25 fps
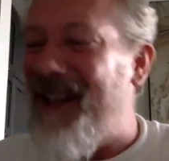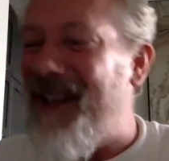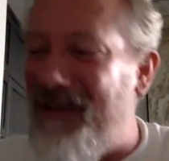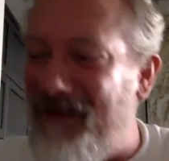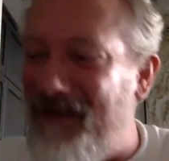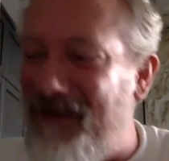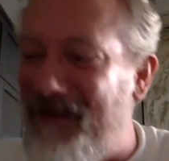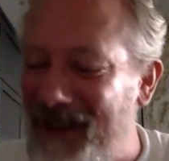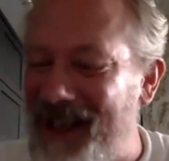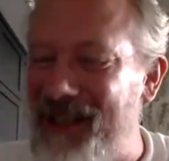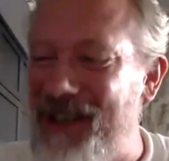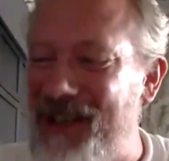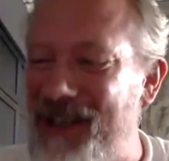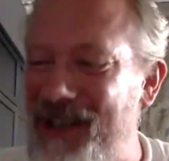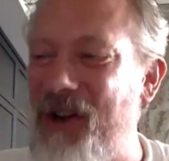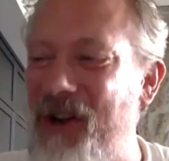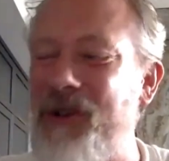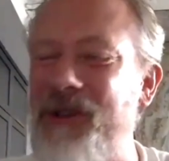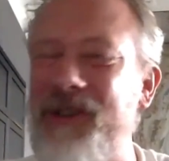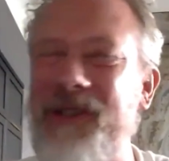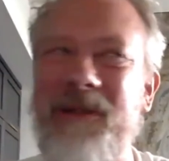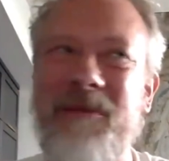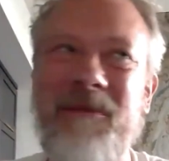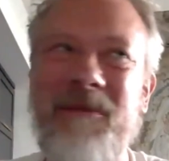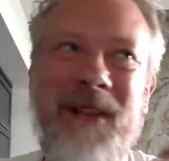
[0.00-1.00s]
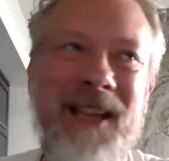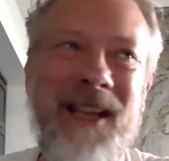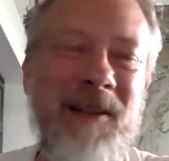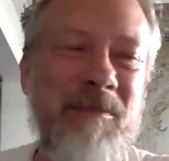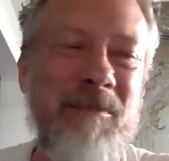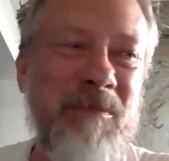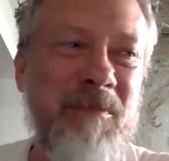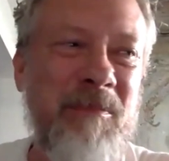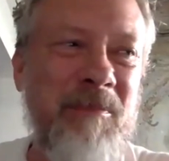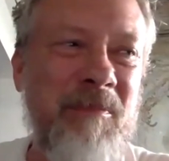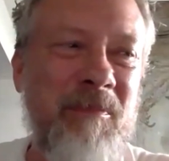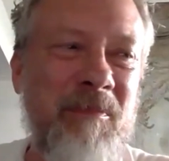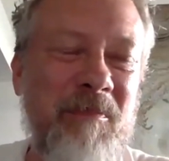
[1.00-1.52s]
make videos and make
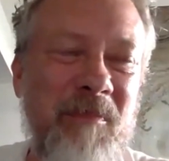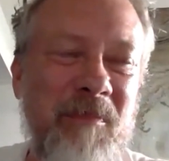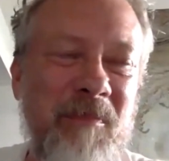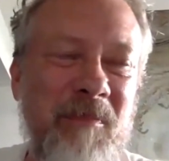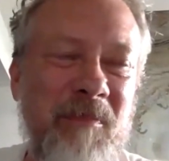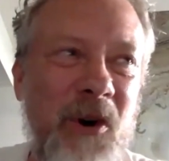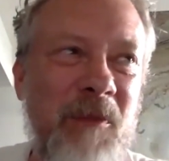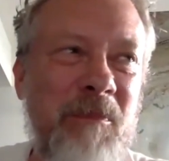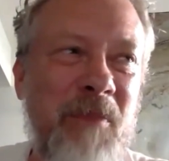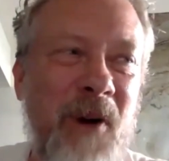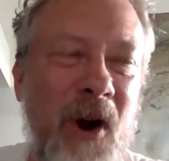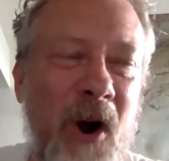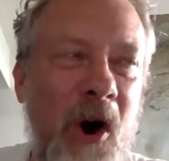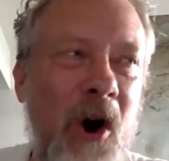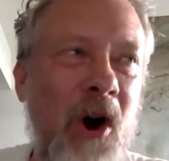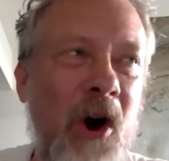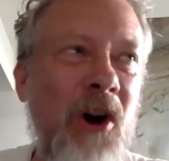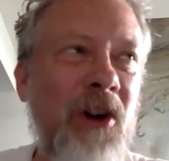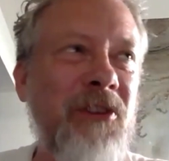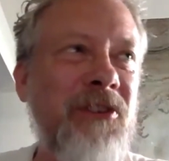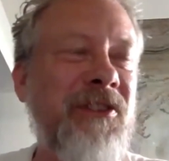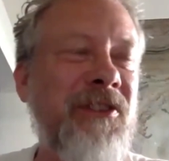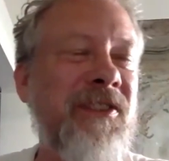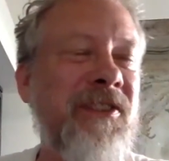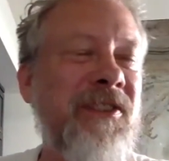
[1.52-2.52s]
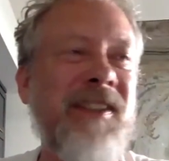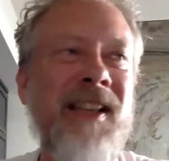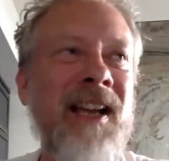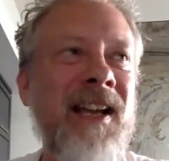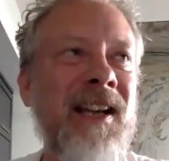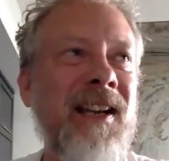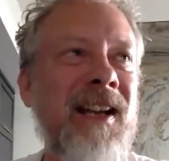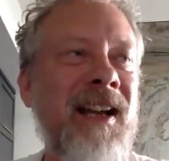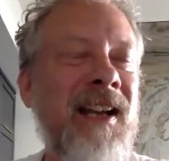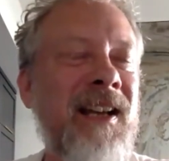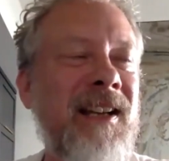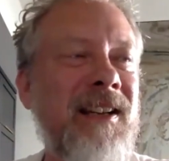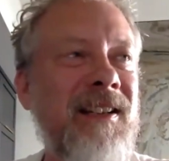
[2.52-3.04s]
more pods
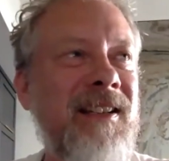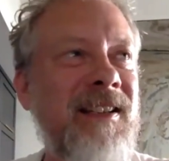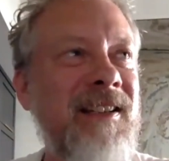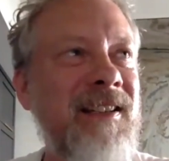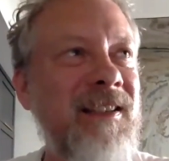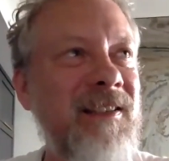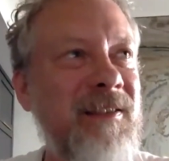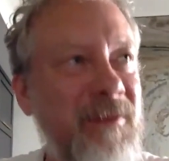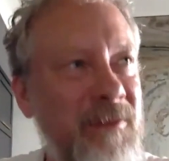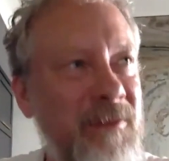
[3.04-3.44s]
and